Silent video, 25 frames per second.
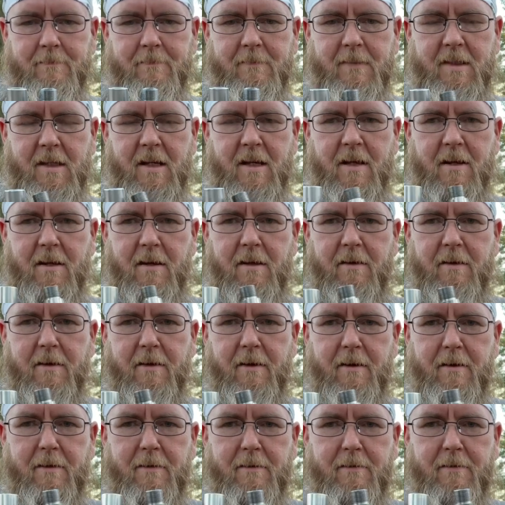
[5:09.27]
And
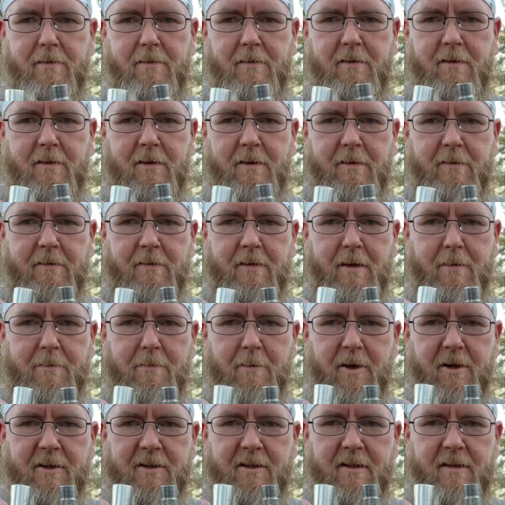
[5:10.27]
you know, they
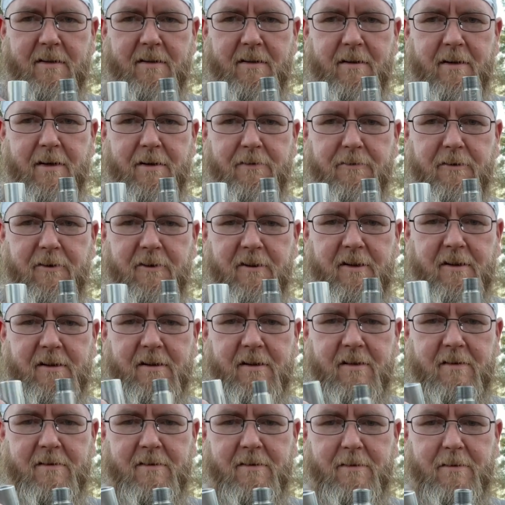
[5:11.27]
marked it differently
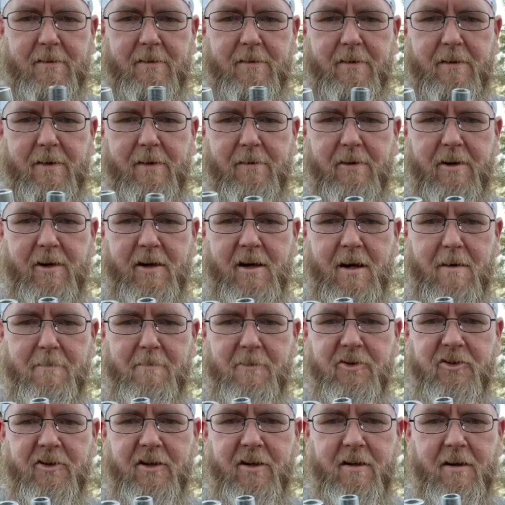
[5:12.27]
because they would have got
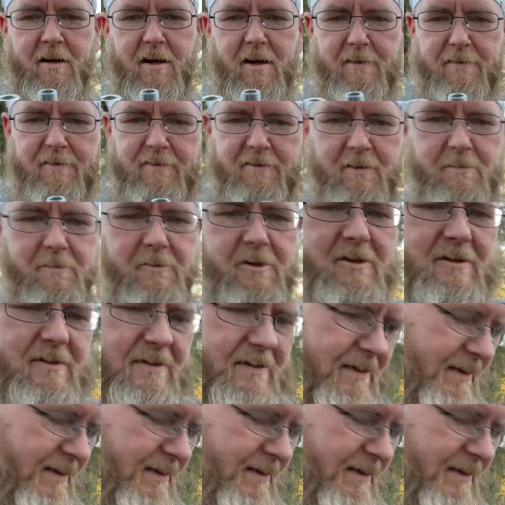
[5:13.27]
machined off somewhat.